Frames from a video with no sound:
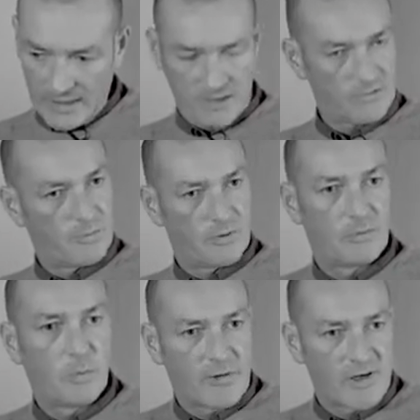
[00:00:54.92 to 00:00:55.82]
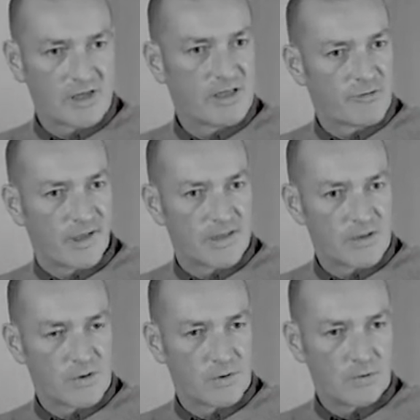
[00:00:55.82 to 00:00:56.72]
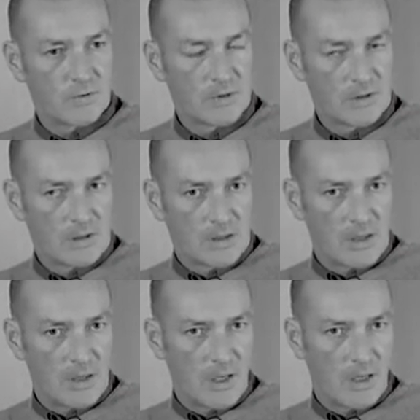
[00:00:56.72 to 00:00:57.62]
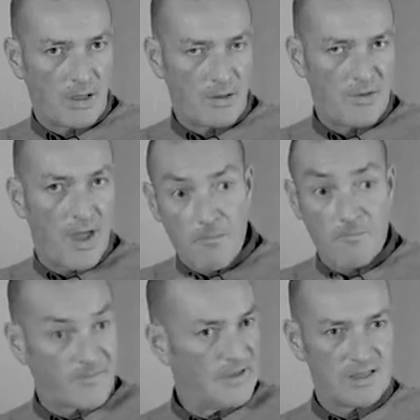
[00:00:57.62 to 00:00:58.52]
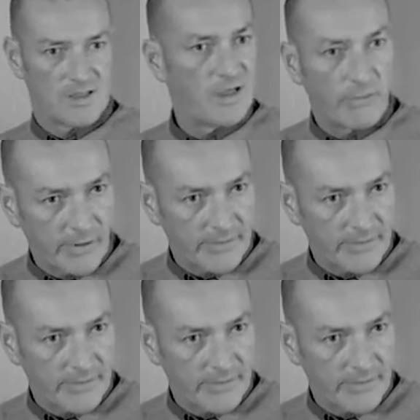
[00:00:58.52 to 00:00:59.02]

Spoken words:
it gets to a point where you're actually trying to numb feelings you don't